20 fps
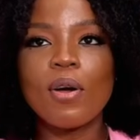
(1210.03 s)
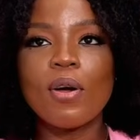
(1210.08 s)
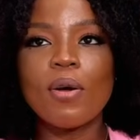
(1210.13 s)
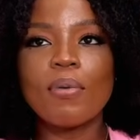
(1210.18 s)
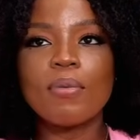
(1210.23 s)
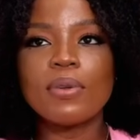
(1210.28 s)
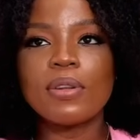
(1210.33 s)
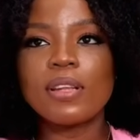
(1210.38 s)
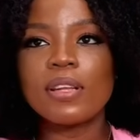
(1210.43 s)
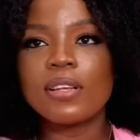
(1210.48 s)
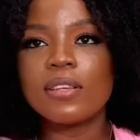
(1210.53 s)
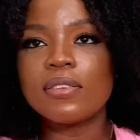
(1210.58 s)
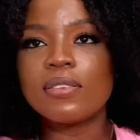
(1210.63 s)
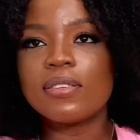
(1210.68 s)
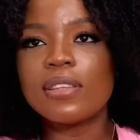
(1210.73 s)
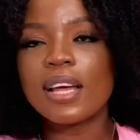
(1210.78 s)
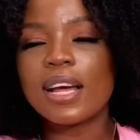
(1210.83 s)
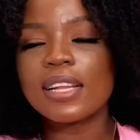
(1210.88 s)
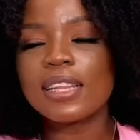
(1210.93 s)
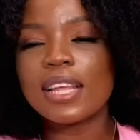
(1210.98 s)
this,
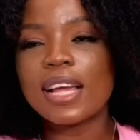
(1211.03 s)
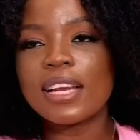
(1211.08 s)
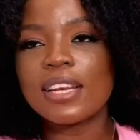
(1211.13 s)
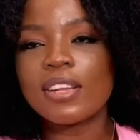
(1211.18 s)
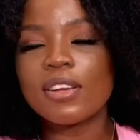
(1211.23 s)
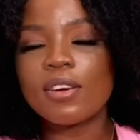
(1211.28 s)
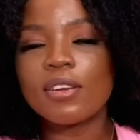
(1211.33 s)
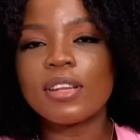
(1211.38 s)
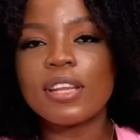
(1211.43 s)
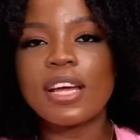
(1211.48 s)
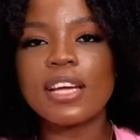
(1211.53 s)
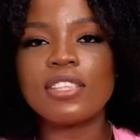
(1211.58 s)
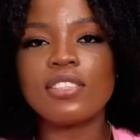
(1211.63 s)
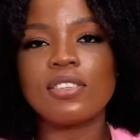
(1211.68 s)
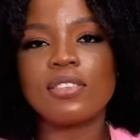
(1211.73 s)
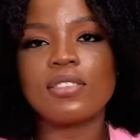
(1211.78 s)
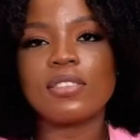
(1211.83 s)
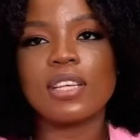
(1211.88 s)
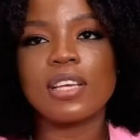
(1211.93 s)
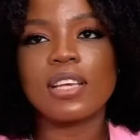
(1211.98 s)
that, and the other,
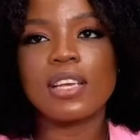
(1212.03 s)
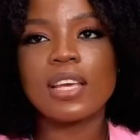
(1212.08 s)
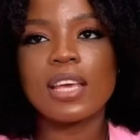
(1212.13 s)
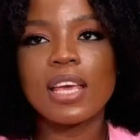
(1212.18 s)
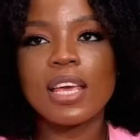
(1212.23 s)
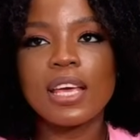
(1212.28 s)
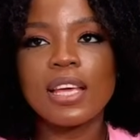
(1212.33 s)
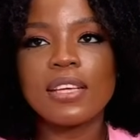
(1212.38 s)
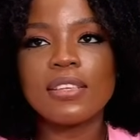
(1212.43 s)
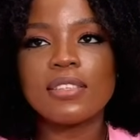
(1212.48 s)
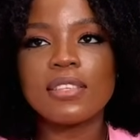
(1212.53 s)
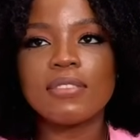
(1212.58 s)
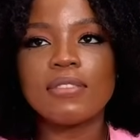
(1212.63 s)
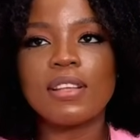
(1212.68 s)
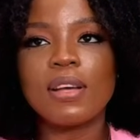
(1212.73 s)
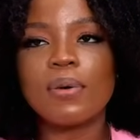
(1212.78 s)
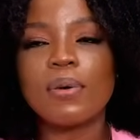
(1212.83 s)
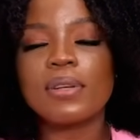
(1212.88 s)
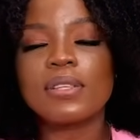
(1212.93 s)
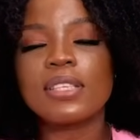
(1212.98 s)
just in case if there
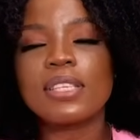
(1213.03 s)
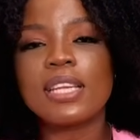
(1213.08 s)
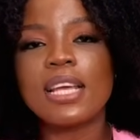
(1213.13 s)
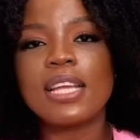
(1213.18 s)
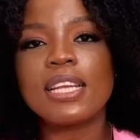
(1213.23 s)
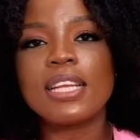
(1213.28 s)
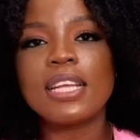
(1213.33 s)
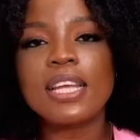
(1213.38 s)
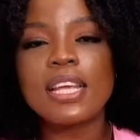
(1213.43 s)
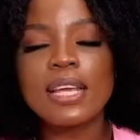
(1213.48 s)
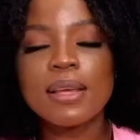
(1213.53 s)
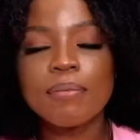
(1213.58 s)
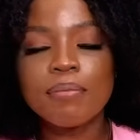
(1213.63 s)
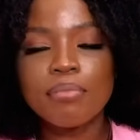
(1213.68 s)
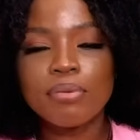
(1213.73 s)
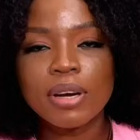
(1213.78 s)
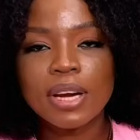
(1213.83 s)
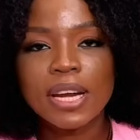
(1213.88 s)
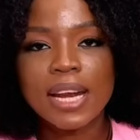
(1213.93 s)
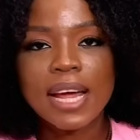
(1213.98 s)
wasn't any
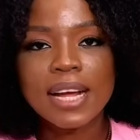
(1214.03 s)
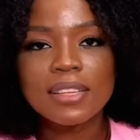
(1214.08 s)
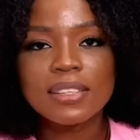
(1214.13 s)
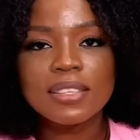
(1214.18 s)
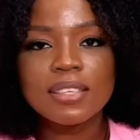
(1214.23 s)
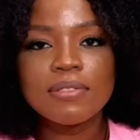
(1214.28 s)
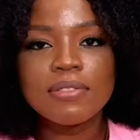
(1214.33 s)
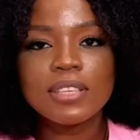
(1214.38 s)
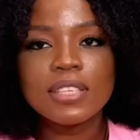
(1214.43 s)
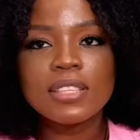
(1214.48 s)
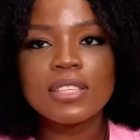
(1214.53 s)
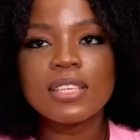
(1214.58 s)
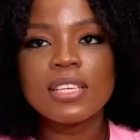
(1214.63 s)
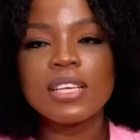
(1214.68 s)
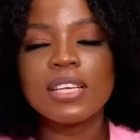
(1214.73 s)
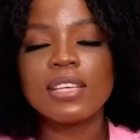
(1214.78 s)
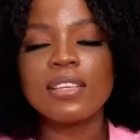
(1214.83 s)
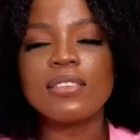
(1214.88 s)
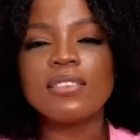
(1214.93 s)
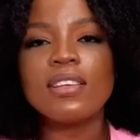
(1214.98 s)
brain
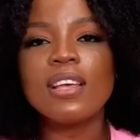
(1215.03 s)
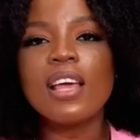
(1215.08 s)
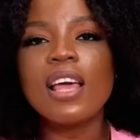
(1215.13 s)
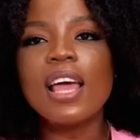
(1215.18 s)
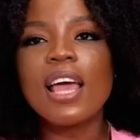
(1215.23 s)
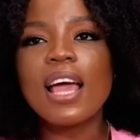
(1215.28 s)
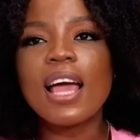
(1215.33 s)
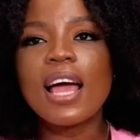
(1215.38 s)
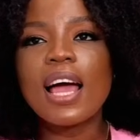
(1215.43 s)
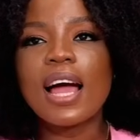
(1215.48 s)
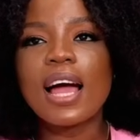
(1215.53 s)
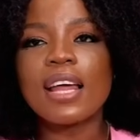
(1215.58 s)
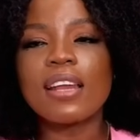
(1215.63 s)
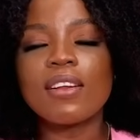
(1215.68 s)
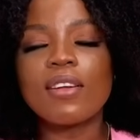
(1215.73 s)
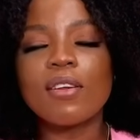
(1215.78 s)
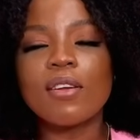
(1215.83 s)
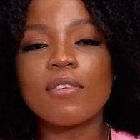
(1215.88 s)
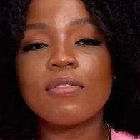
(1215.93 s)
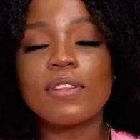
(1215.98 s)
activities and
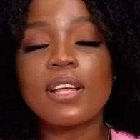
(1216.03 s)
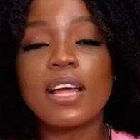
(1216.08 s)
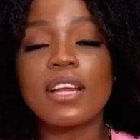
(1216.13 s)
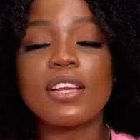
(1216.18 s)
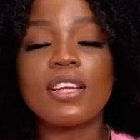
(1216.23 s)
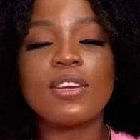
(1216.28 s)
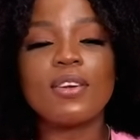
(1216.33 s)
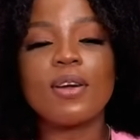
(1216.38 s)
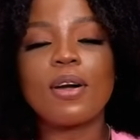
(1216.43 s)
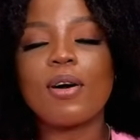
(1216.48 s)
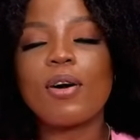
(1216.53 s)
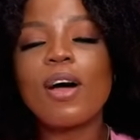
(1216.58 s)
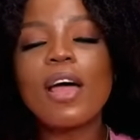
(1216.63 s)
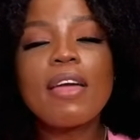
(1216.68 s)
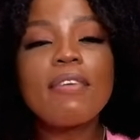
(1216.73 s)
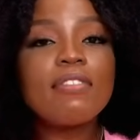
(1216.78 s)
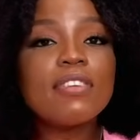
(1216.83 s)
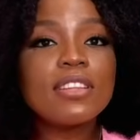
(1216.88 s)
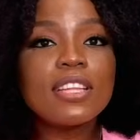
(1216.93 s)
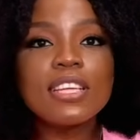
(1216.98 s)
all of that.
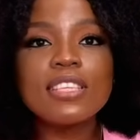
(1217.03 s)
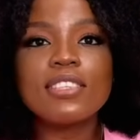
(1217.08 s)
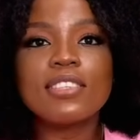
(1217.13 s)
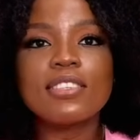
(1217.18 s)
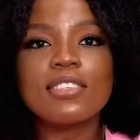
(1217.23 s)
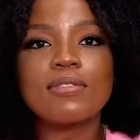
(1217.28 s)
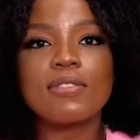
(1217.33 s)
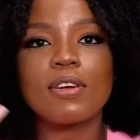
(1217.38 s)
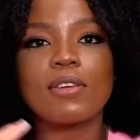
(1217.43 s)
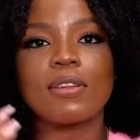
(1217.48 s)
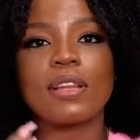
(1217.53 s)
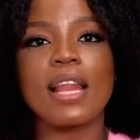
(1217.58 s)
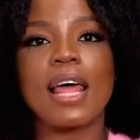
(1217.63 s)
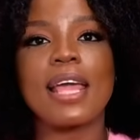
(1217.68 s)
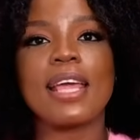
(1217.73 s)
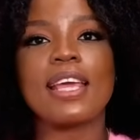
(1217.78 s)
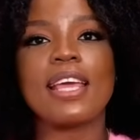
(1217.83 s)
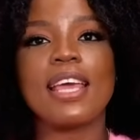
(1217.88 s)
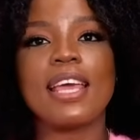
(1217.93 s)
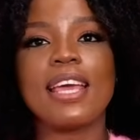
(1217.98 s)
Everything just felt
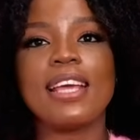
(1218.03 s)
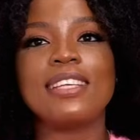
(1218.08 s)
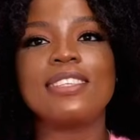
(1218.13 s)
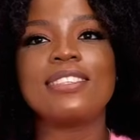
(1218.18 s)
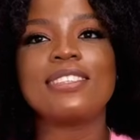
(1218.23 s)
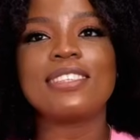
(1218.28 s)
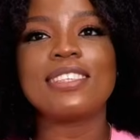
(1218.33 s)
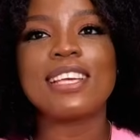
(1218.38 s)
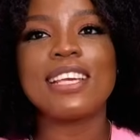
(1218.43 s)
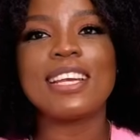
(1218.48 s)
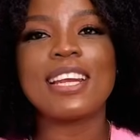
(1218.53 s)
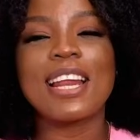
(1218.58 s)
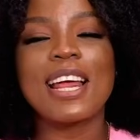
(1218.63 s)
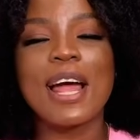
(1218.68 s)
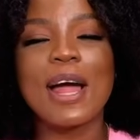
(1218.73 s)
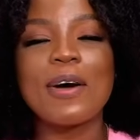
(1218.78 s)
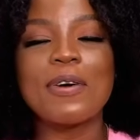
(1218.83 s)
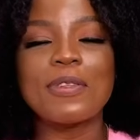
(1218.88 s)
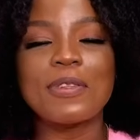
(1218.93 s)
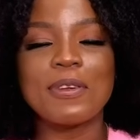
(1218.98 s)
like a scene
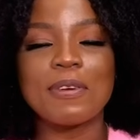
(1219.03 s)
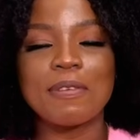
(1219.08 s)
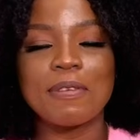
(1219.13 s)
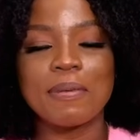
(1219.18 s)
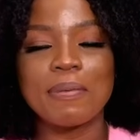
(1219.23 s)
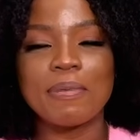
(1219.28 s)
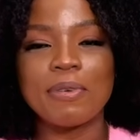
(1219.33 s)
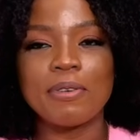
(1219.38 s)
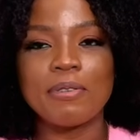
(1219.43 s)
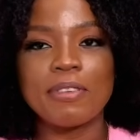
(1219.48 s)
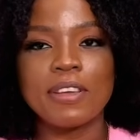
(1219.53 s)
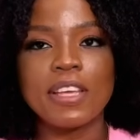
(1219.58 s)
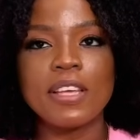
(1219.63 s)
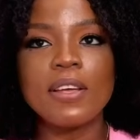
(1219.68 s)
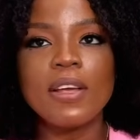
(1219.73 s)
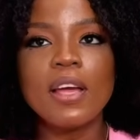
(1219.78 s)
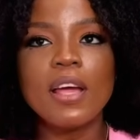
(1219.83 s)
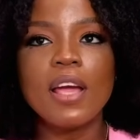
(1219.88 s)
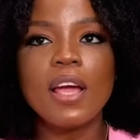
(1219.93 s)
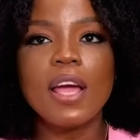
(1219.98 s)
out of a movie.
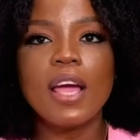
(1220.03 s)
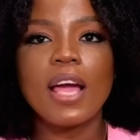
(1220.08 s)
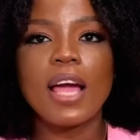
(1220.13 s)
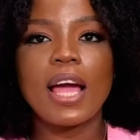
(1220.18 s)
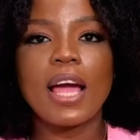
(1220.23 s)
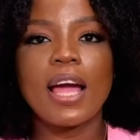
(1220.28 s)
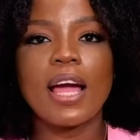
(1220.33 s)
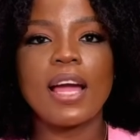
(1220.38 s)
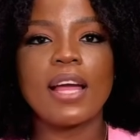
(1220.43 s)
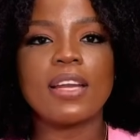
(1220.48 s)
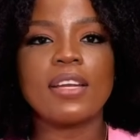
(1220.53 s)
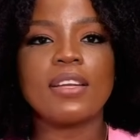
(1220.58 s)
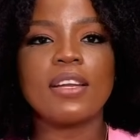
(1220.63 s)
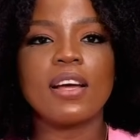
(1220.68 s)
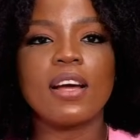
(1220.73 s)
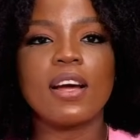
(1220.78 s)
And